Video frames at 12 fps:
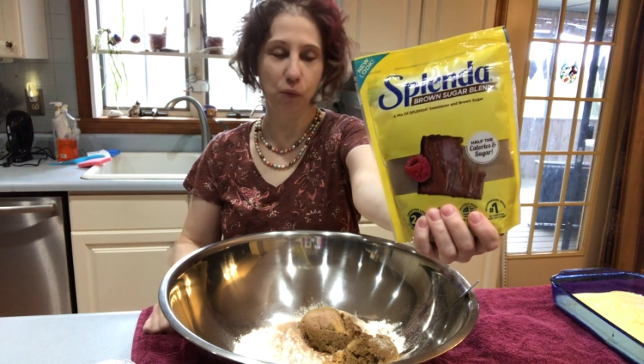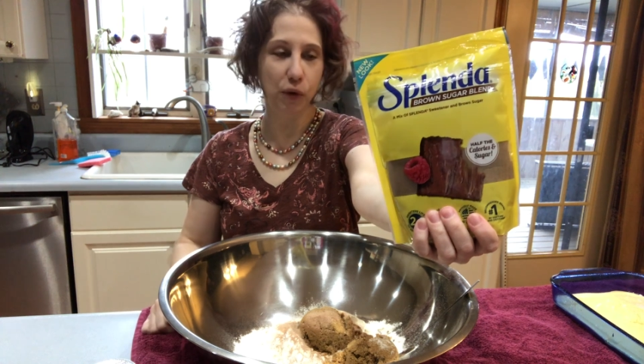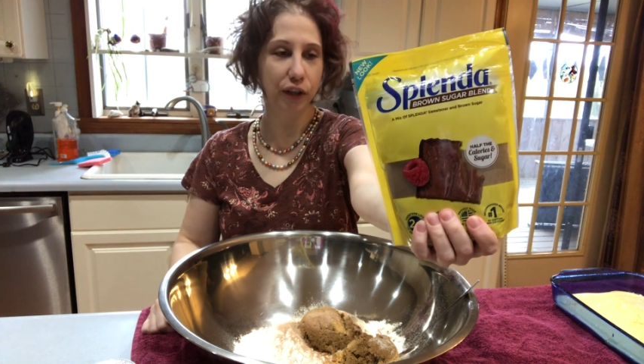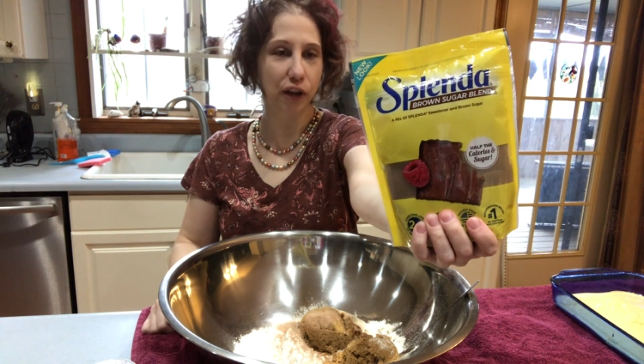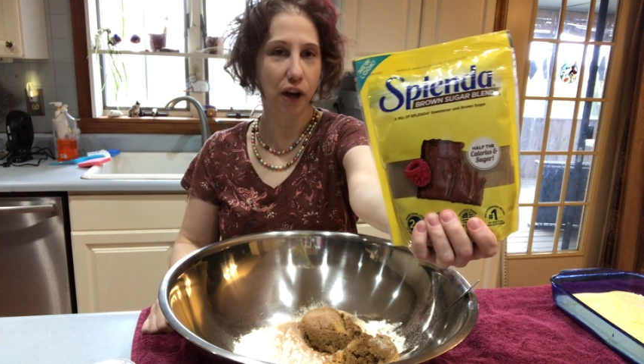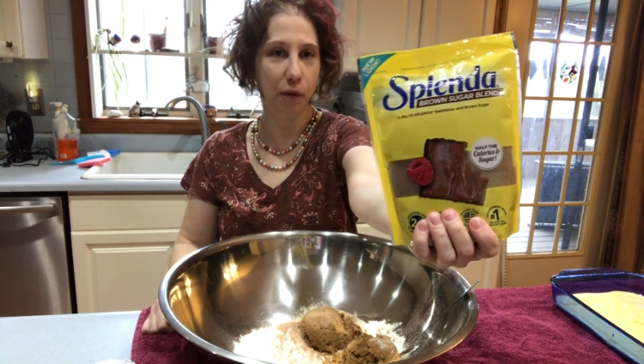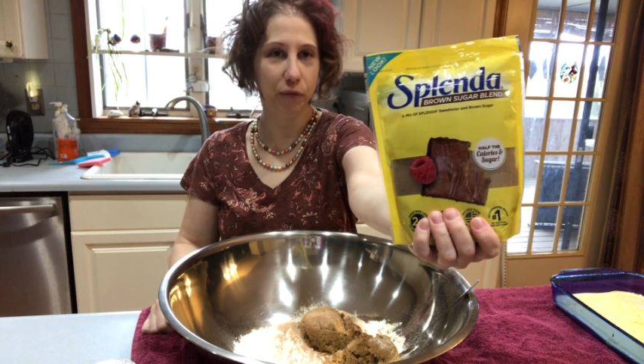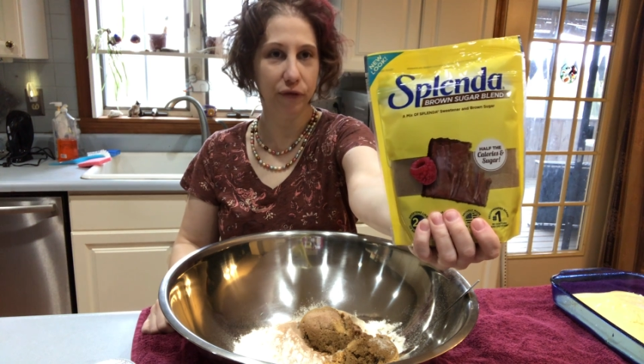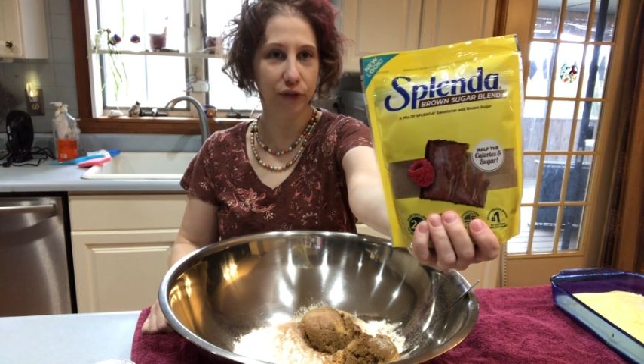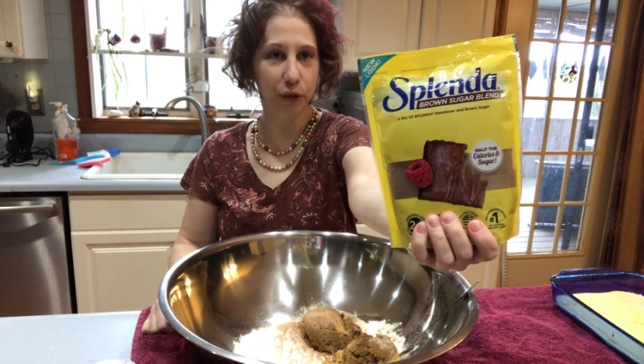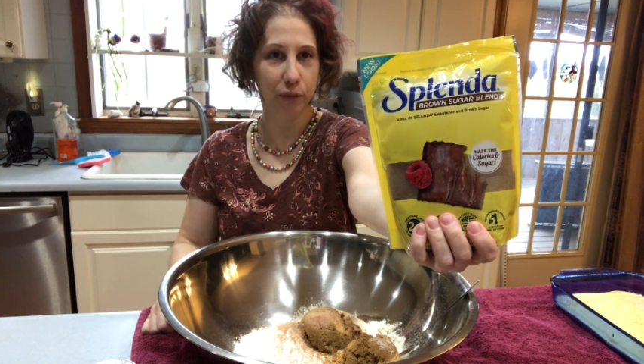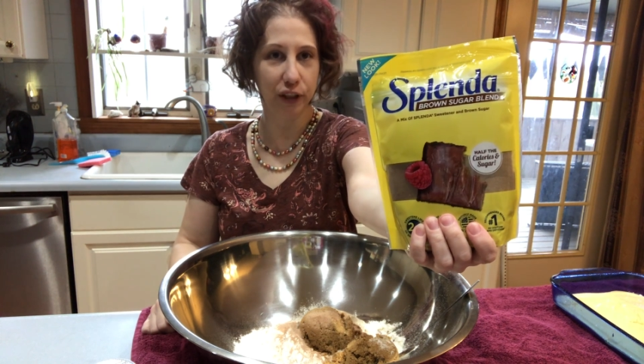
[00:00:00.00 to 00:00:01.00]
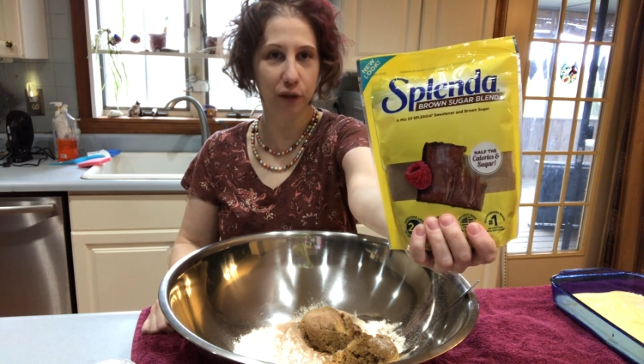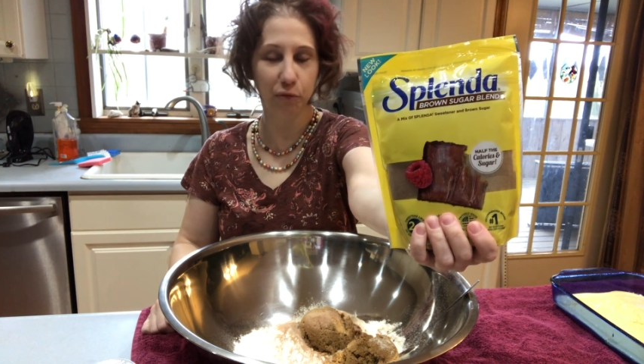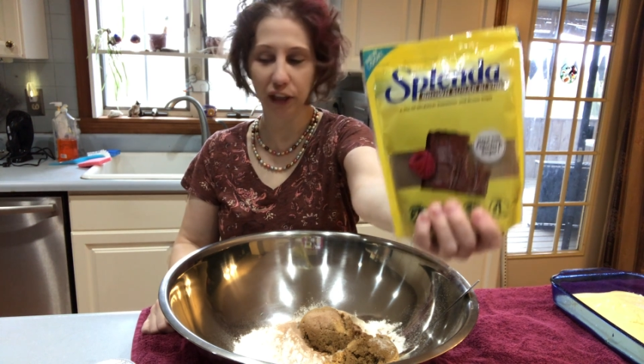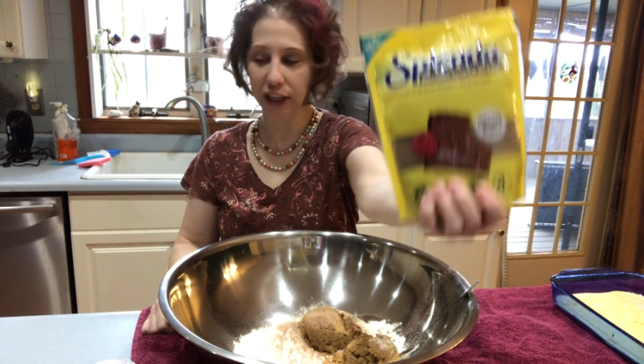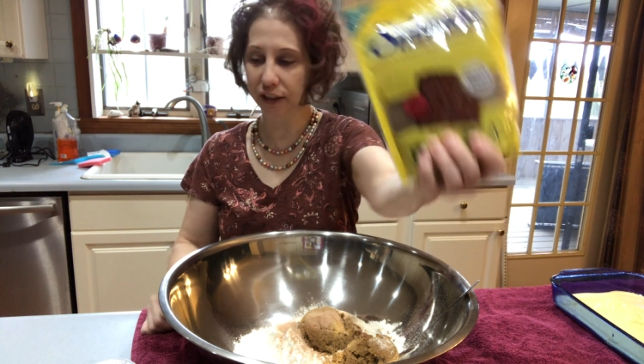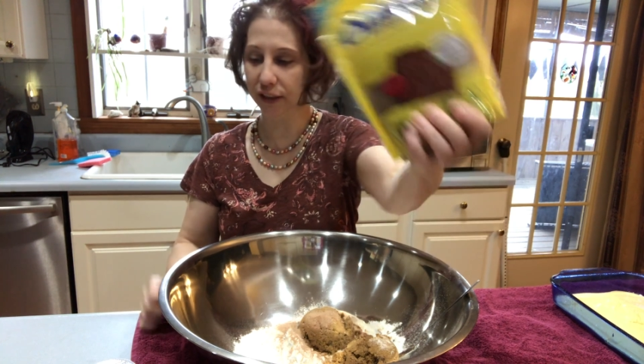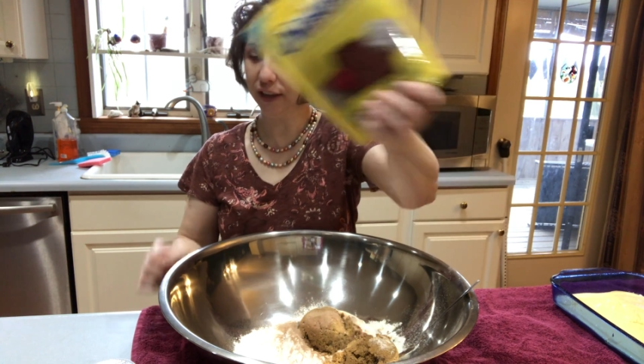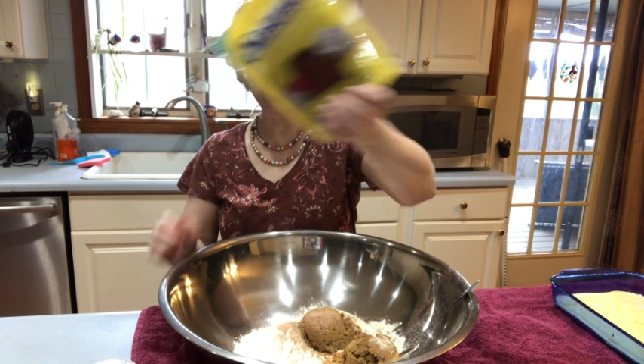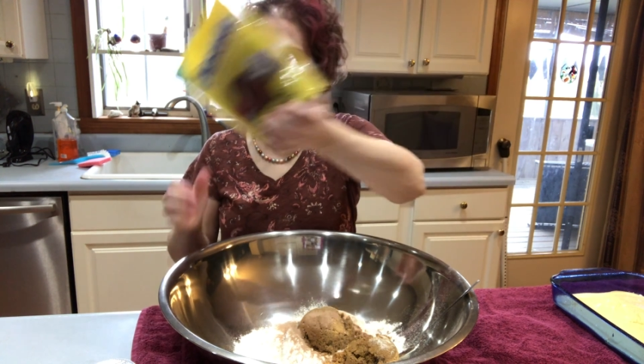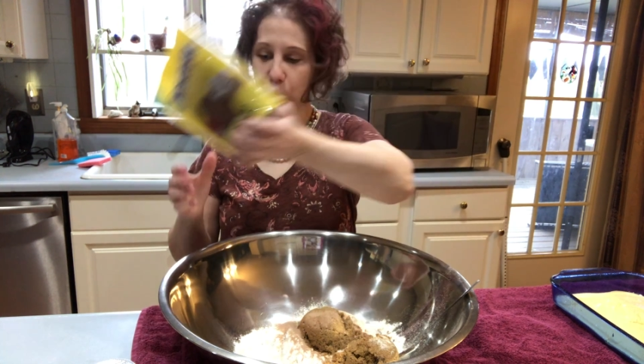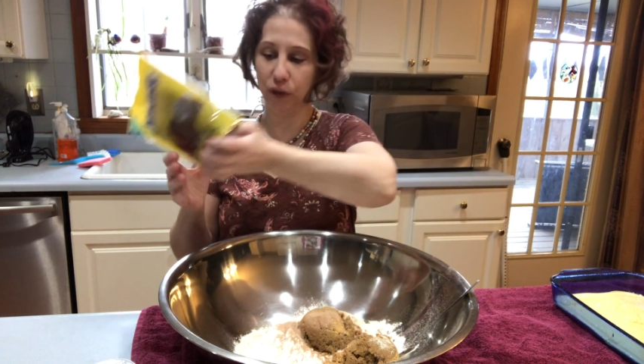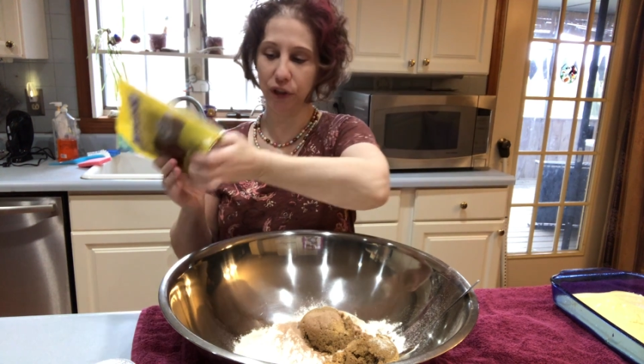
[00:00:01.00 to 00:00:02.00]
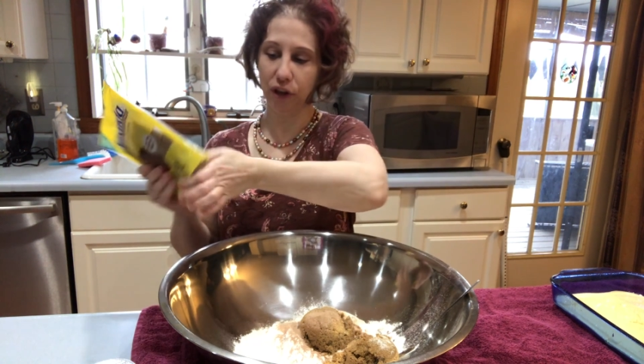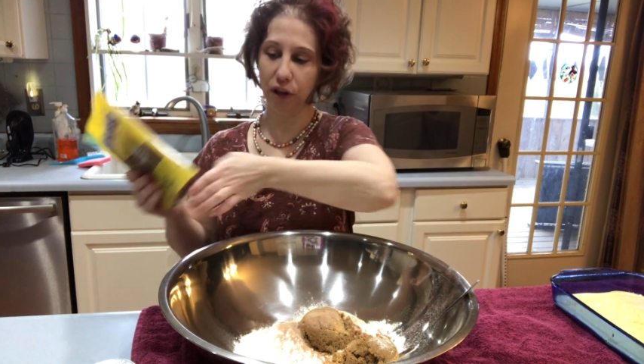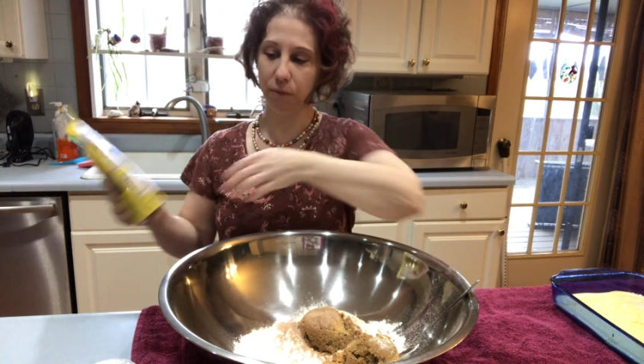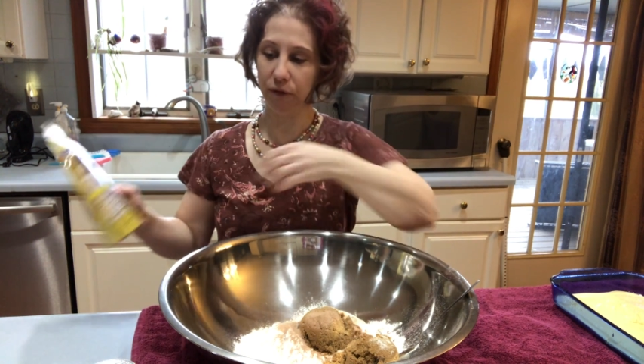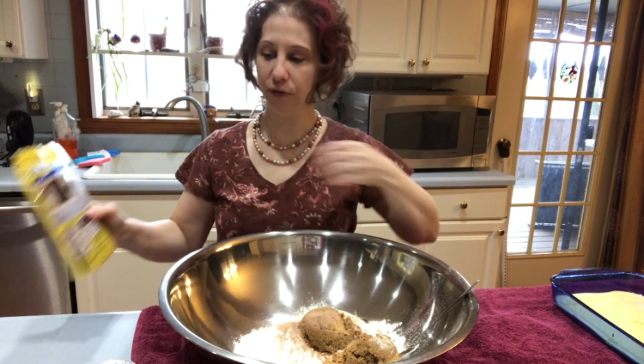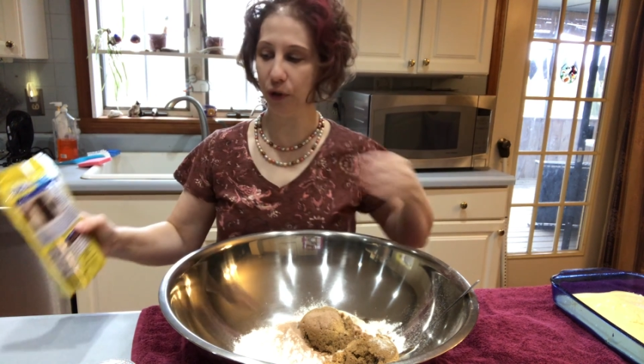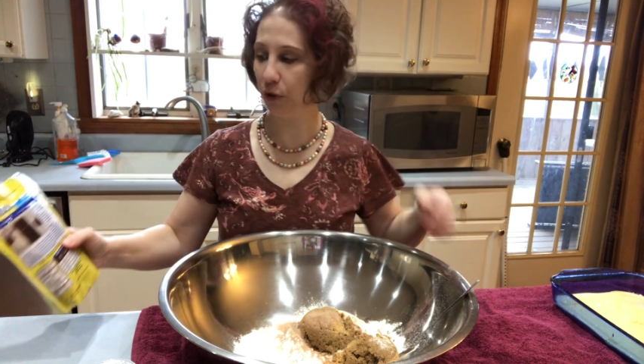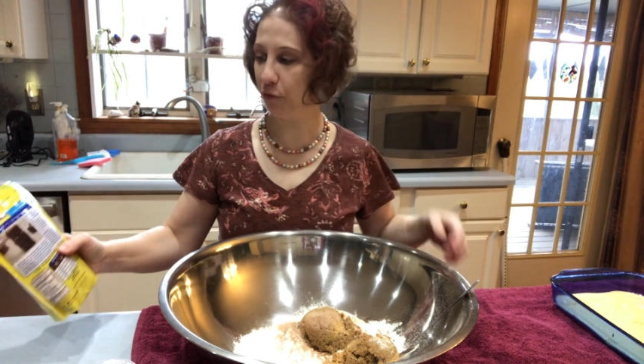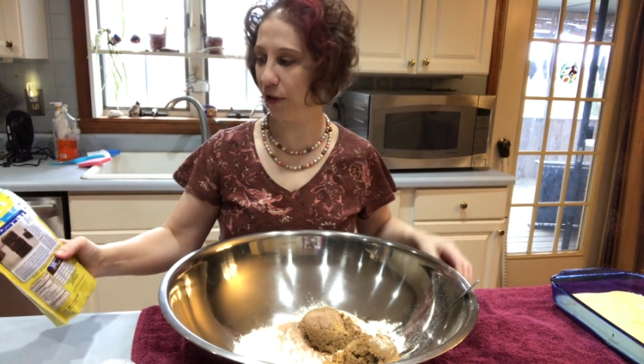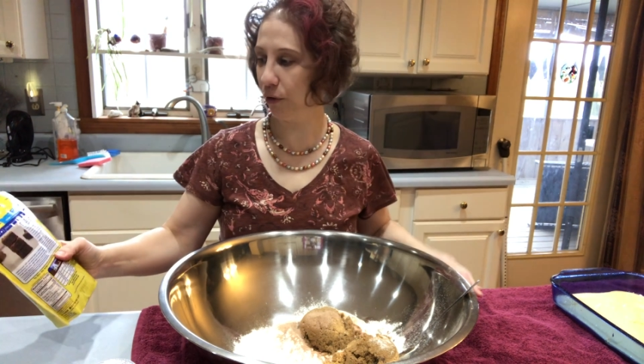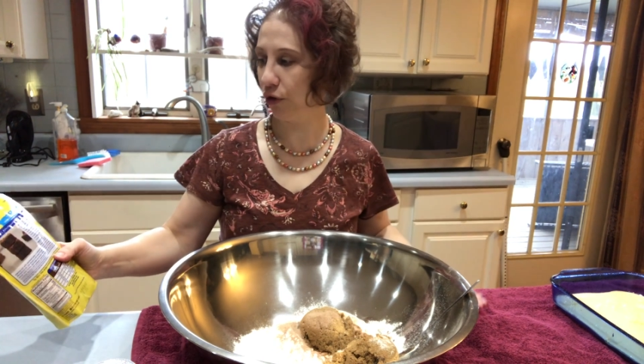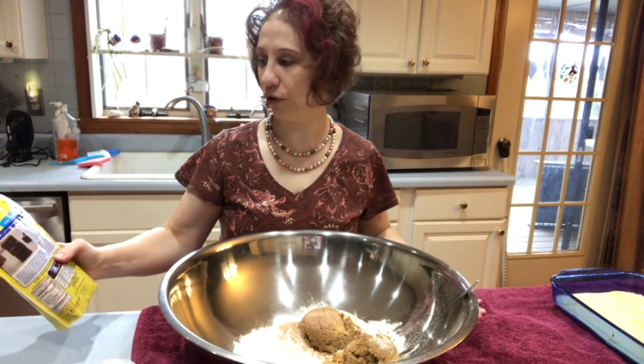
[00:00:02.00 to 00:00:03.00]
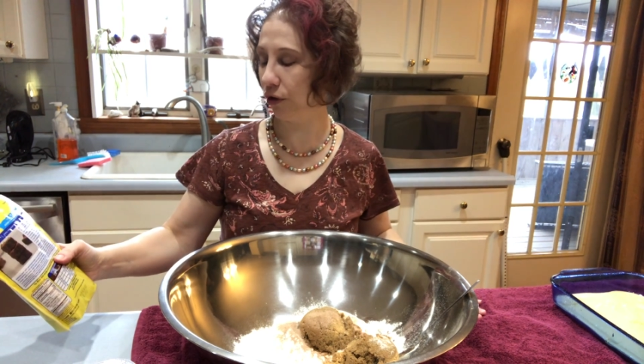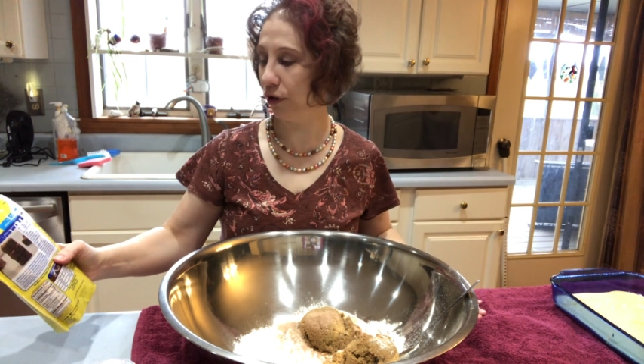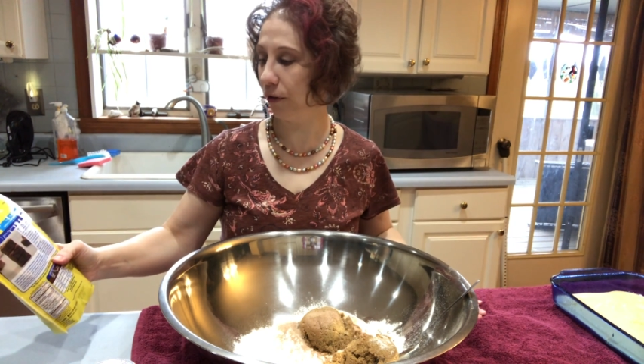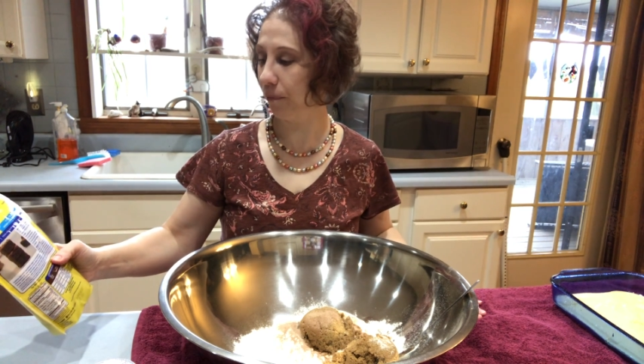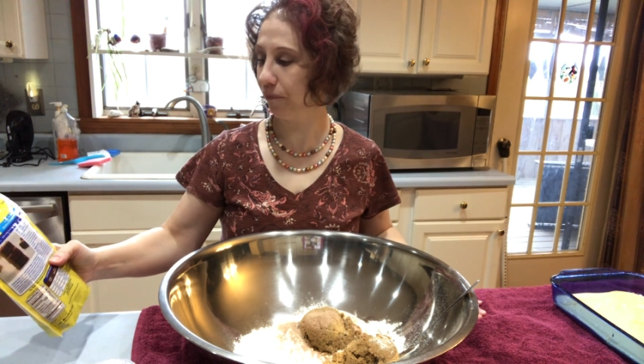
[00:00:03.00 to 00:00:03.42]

1 cup of Splenda blend and 1 cup of dark brown sugar.